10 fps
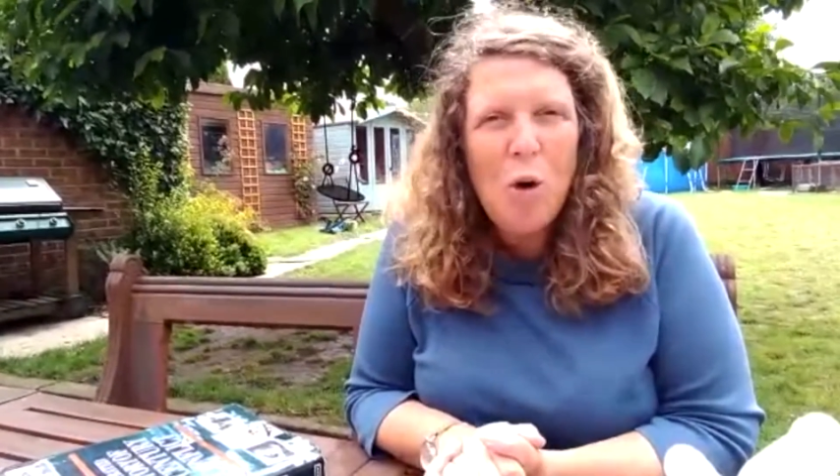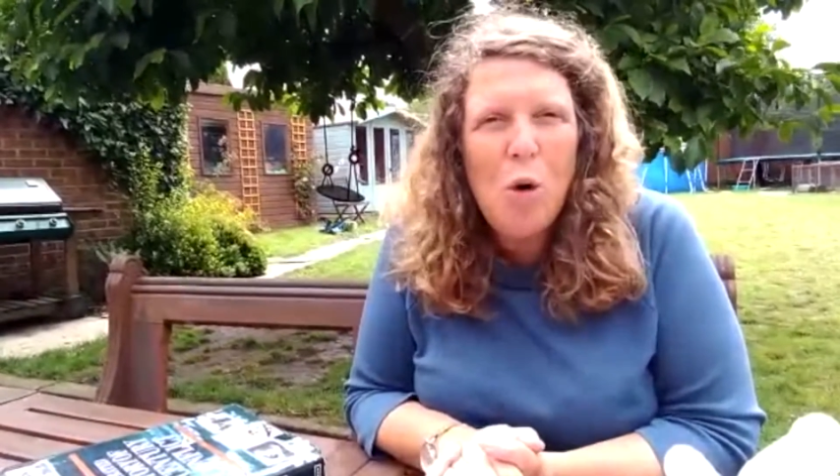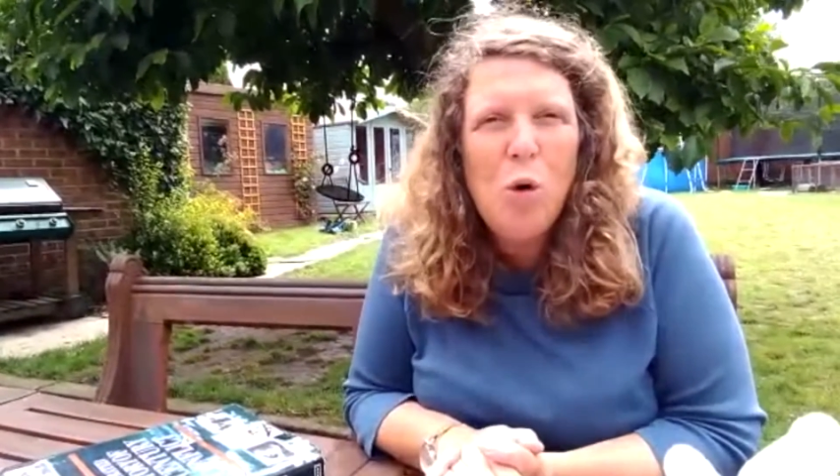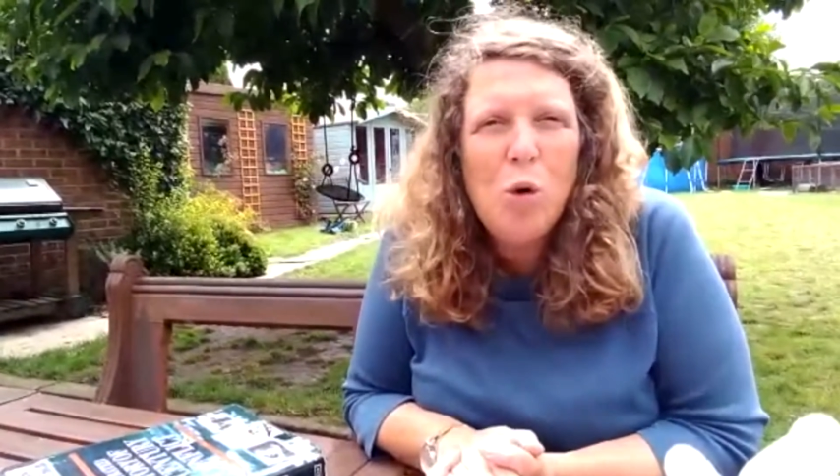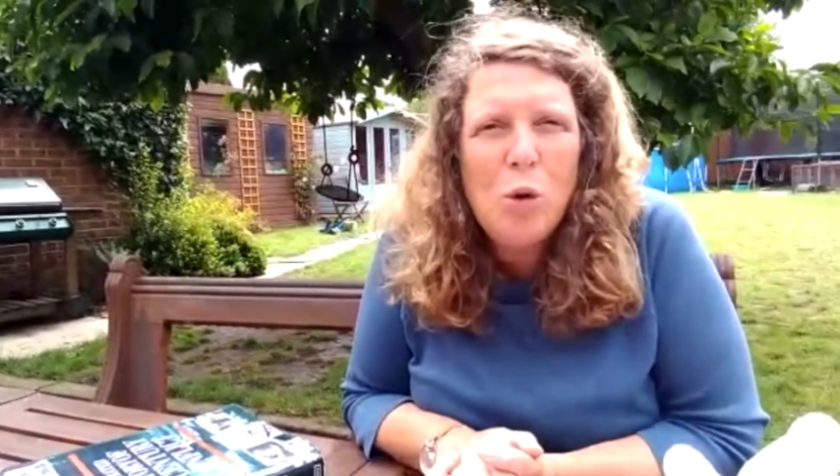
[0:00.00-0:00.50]

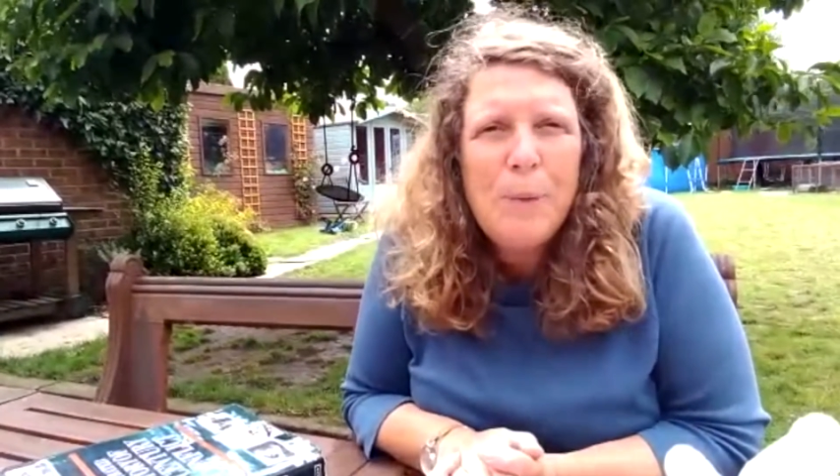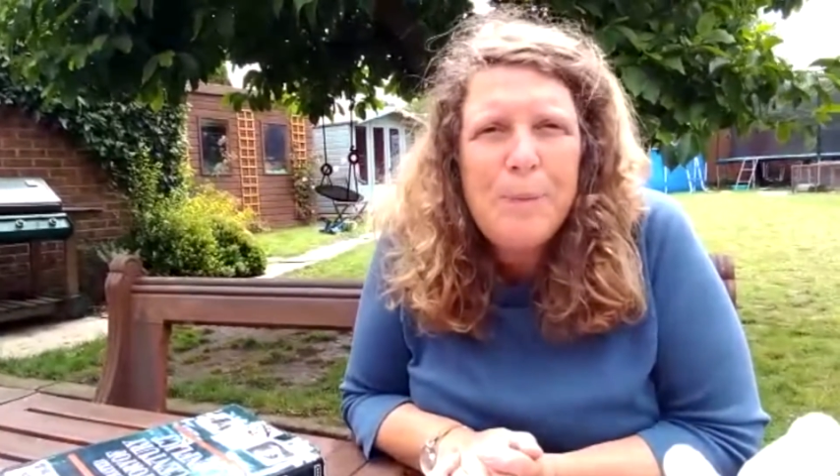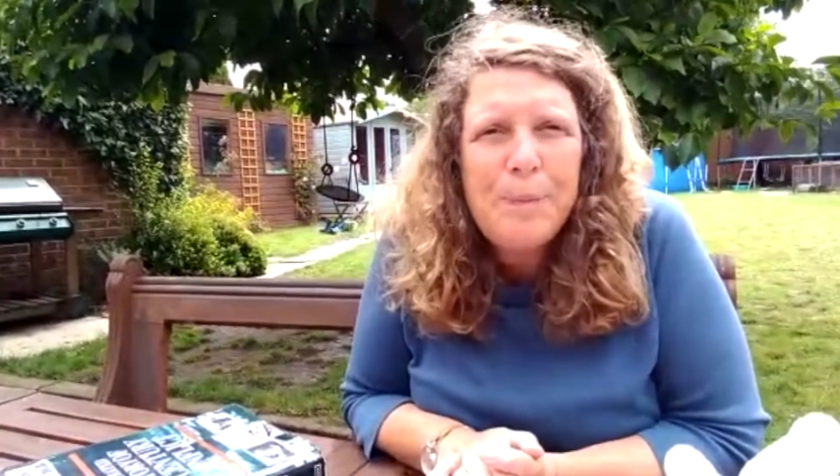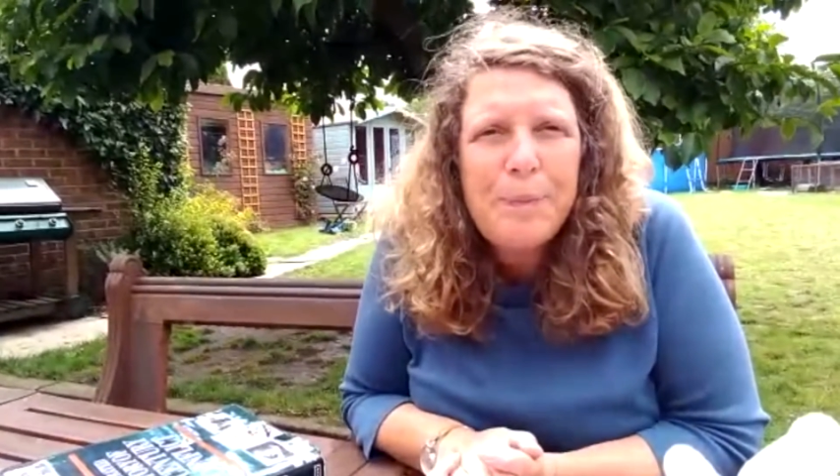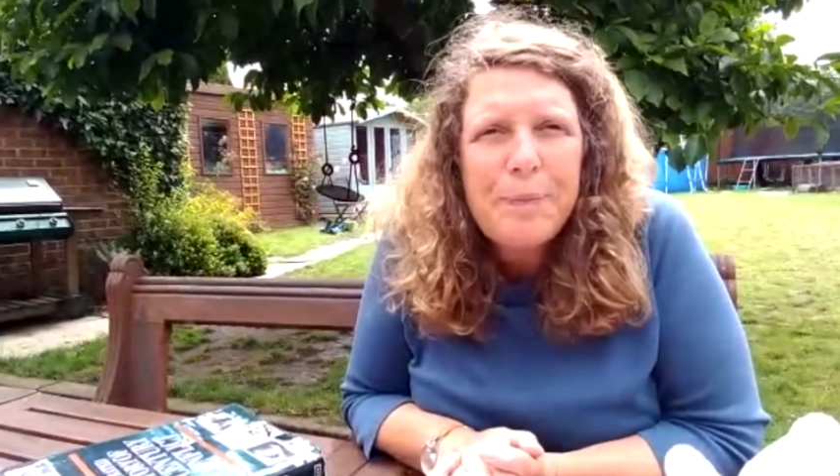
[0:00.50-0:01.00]
or
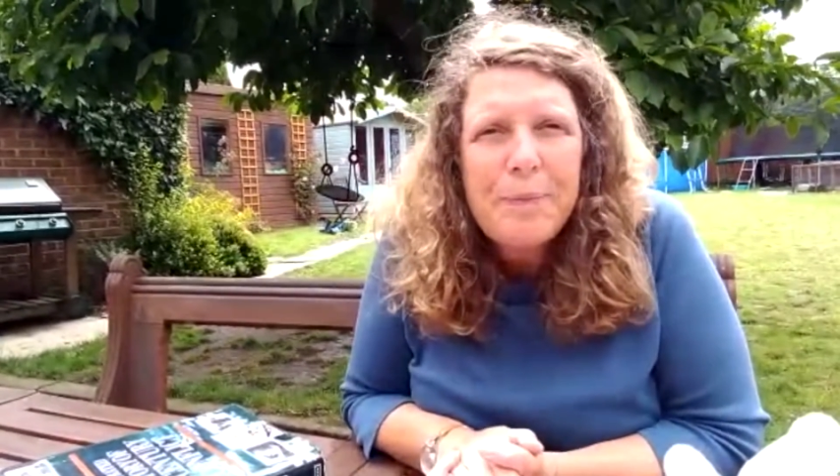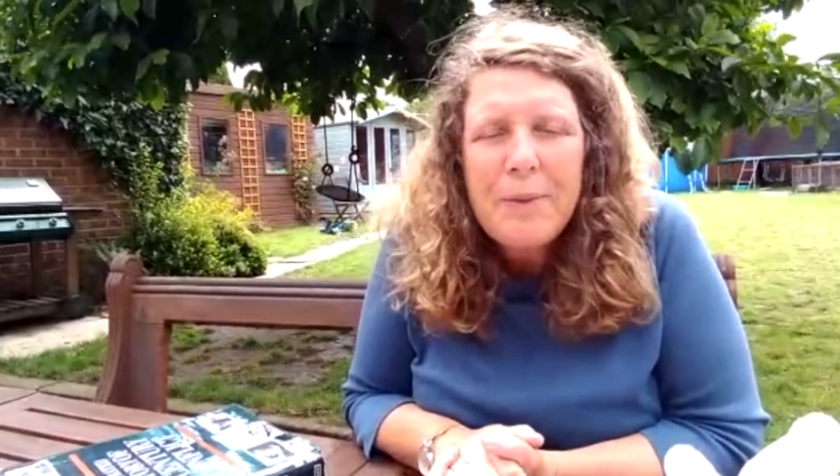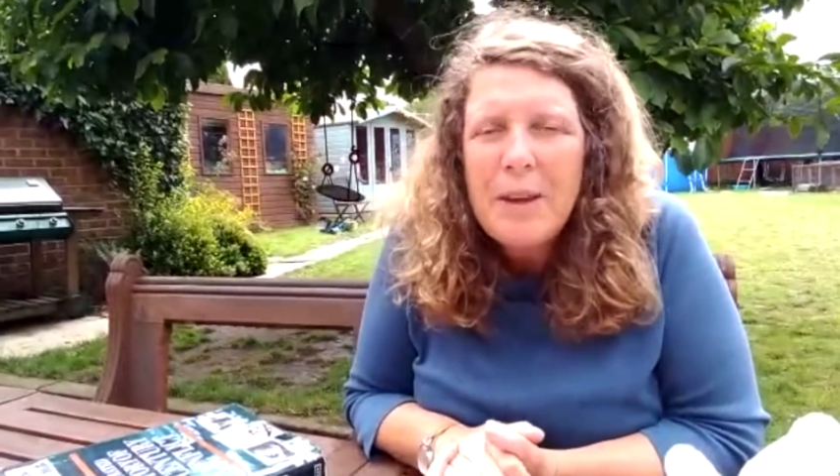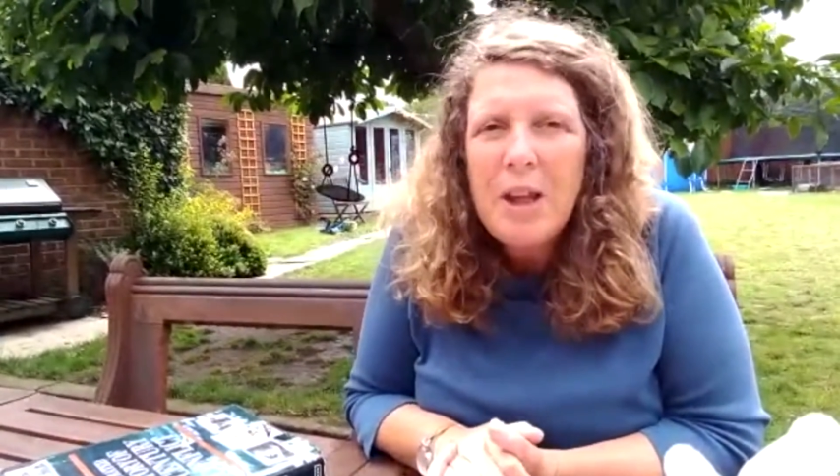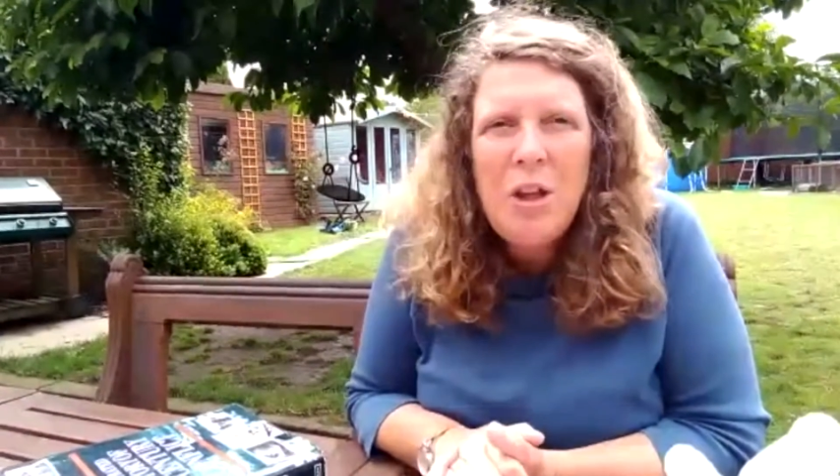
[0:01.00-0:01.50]

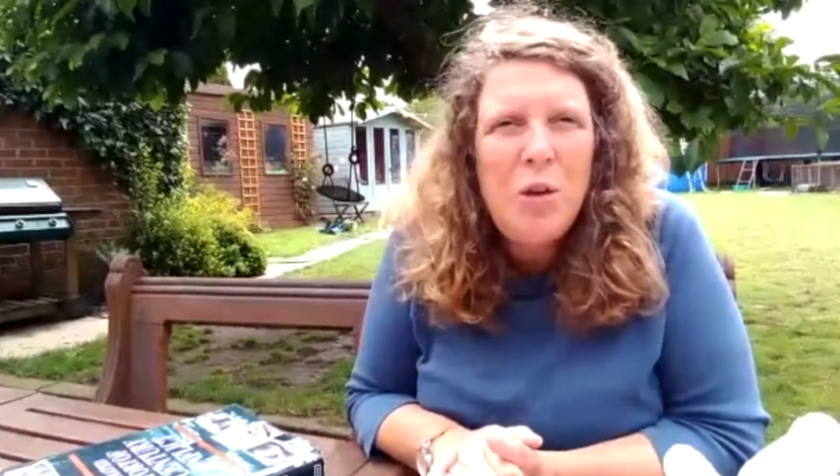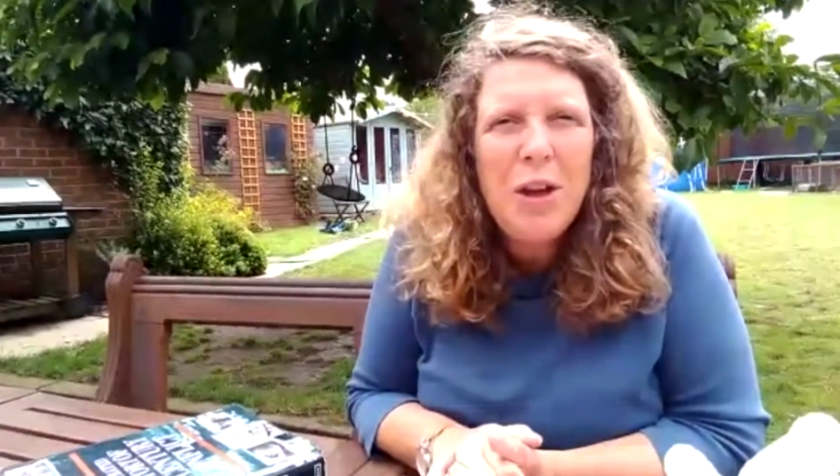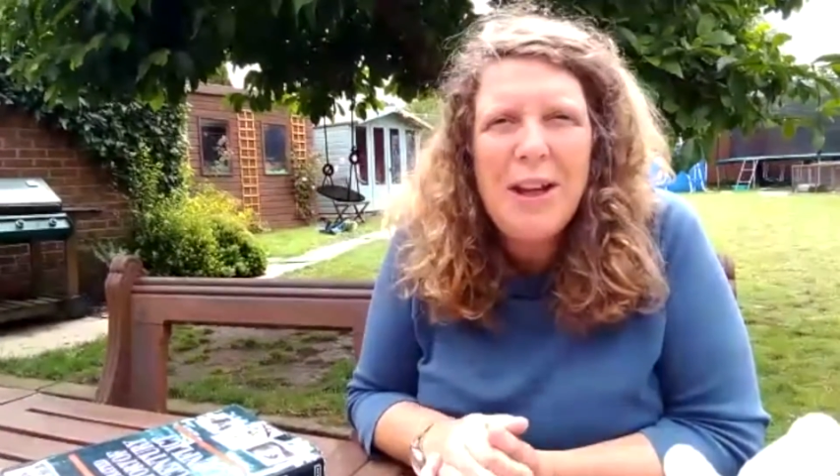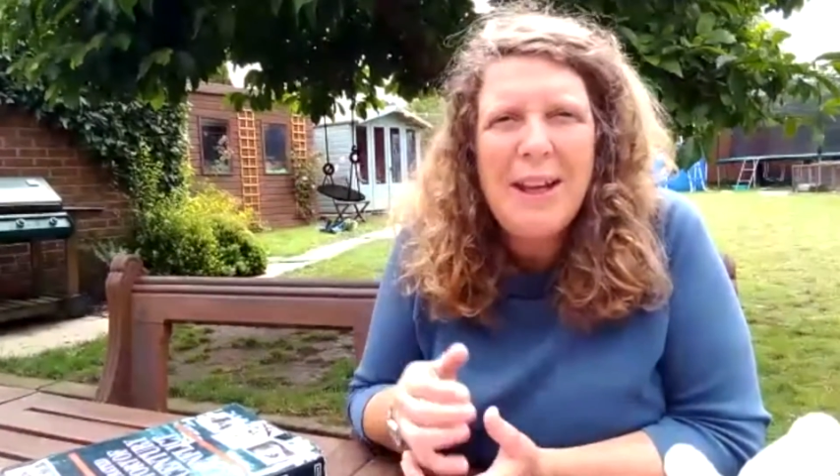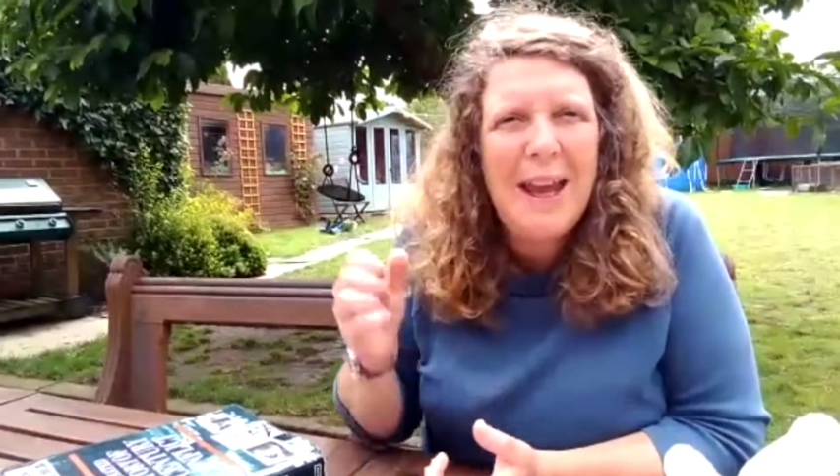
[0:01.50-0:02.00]
you
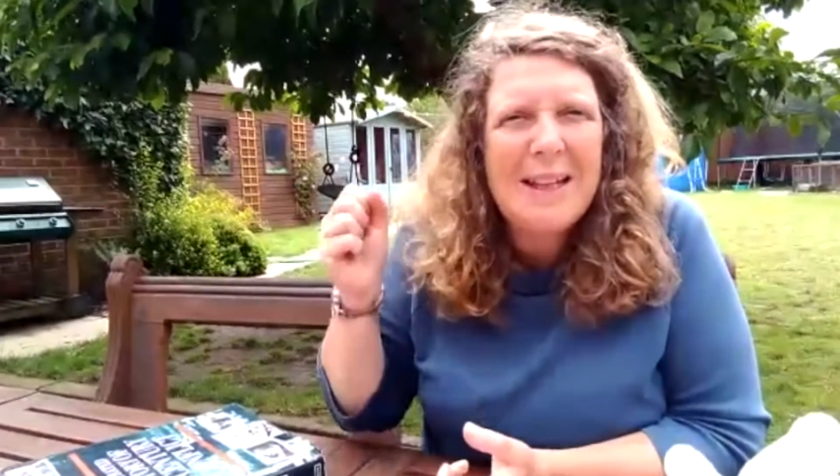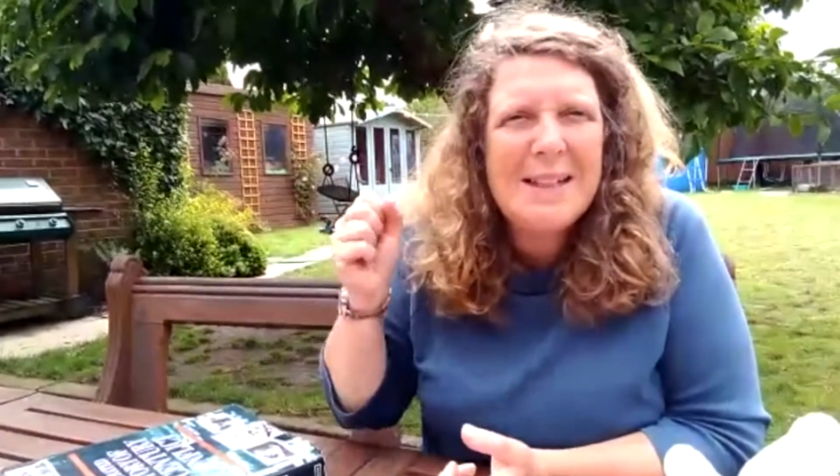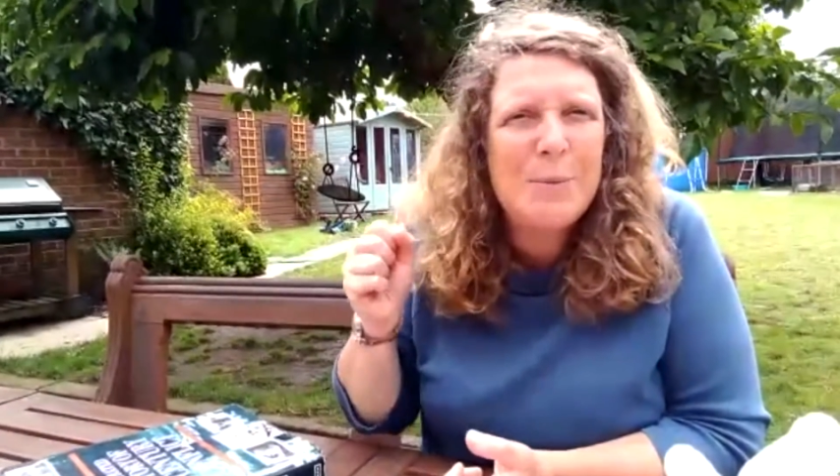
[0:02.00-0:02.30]
could get